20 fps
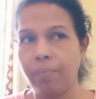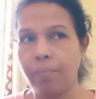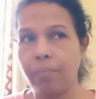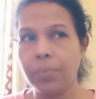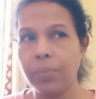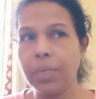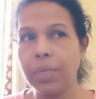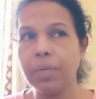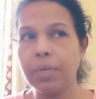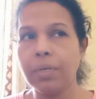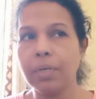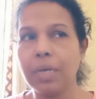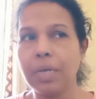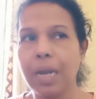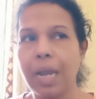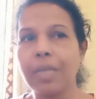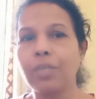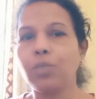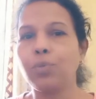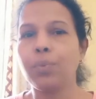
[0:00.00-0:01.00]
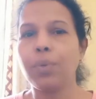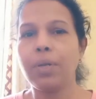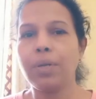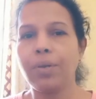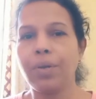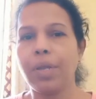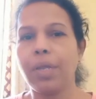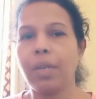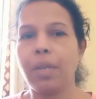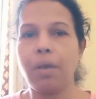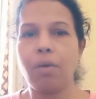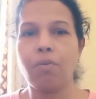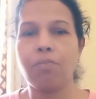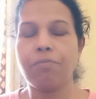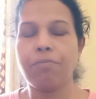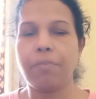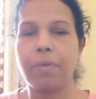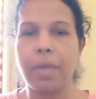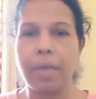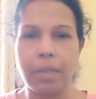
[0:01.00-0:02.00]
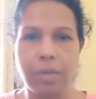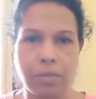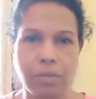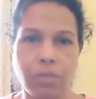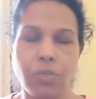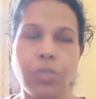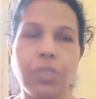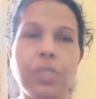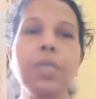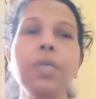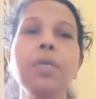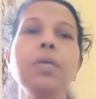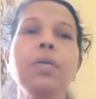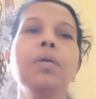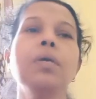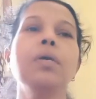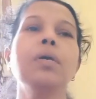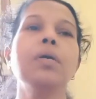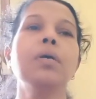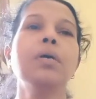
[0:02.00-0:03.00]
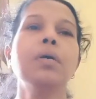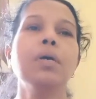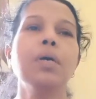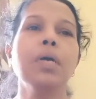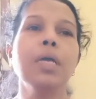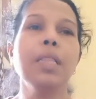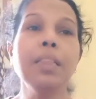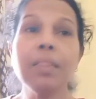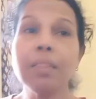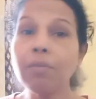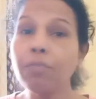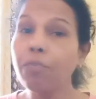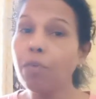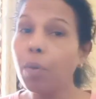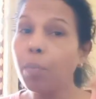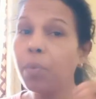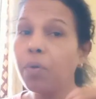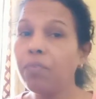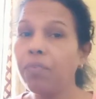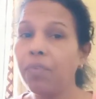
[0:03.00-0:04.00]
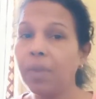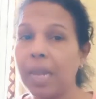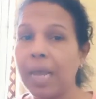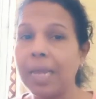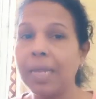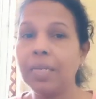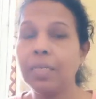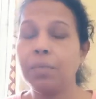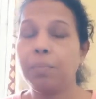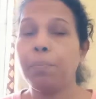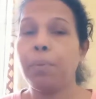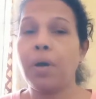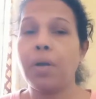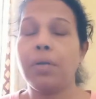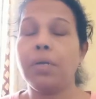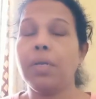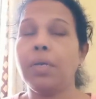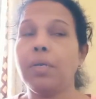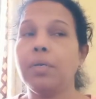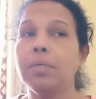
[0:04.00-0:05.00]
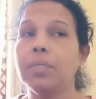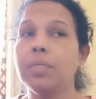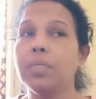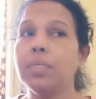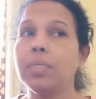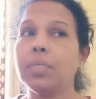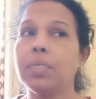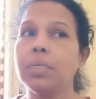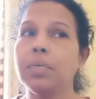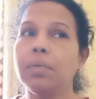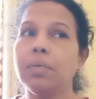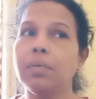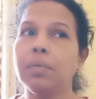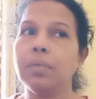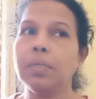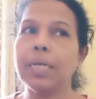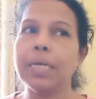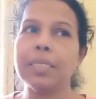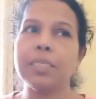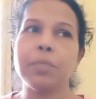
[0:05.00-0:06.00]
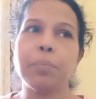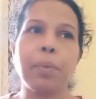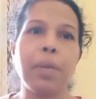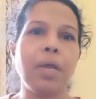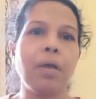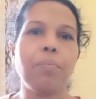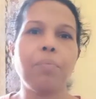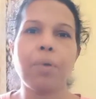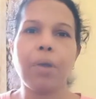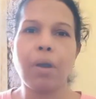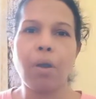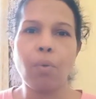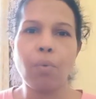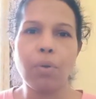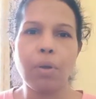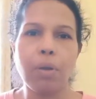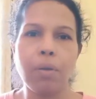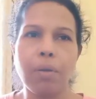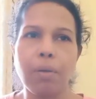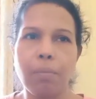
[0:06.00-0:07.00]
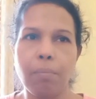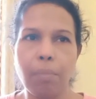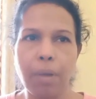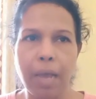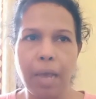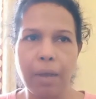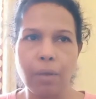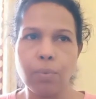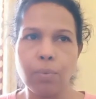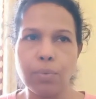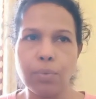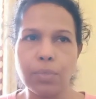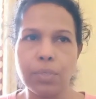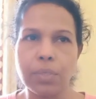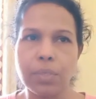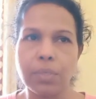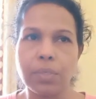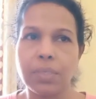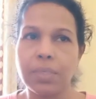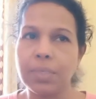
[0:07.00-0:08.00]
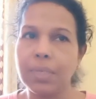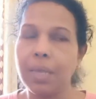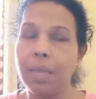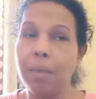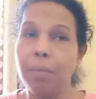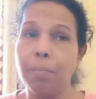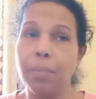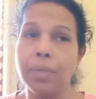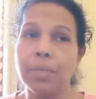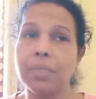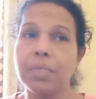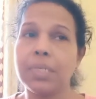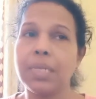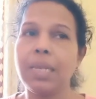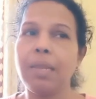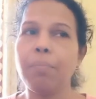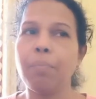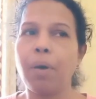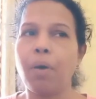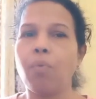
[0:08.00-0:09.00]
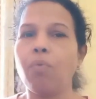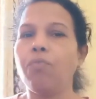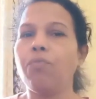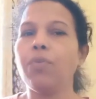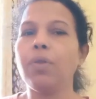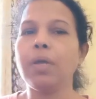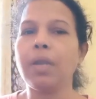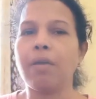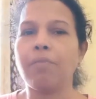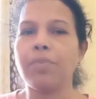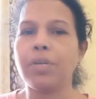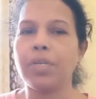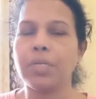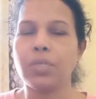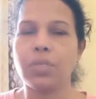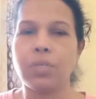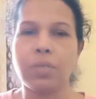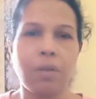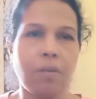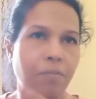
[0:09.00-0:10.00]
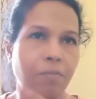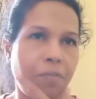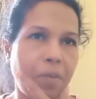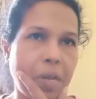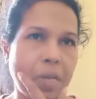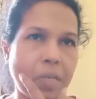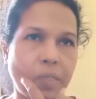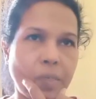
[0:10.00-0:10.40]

a gradual draining of energy in the form of light particles that spring up around black holes, is immensely powerful gravitational fields.